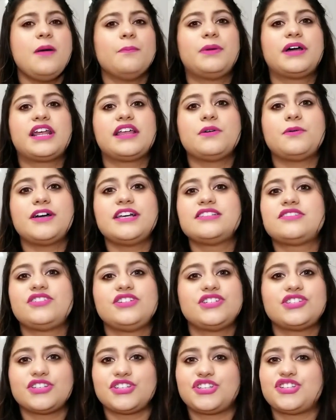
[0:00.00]
But otherwise,
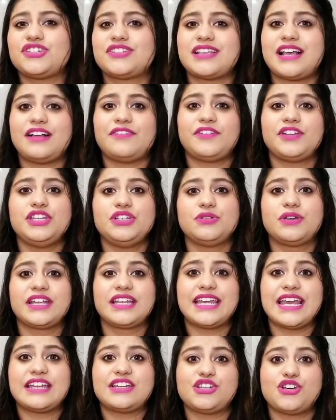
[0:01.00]
research yourself and you
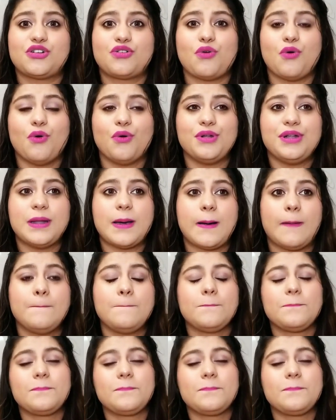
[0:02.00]
can get your own